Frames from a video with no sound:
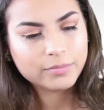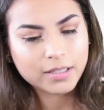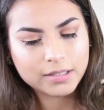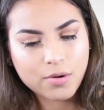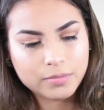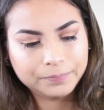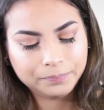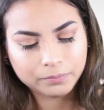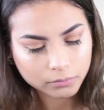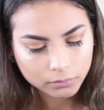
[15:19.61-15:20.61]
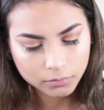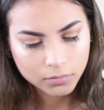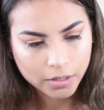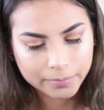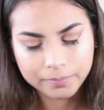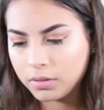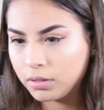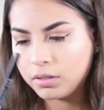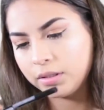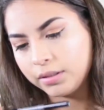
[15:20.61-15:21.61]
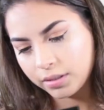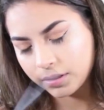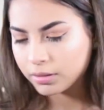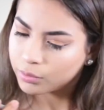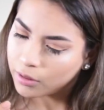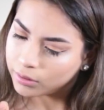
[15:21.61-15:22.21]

lip liner first in the color Natural,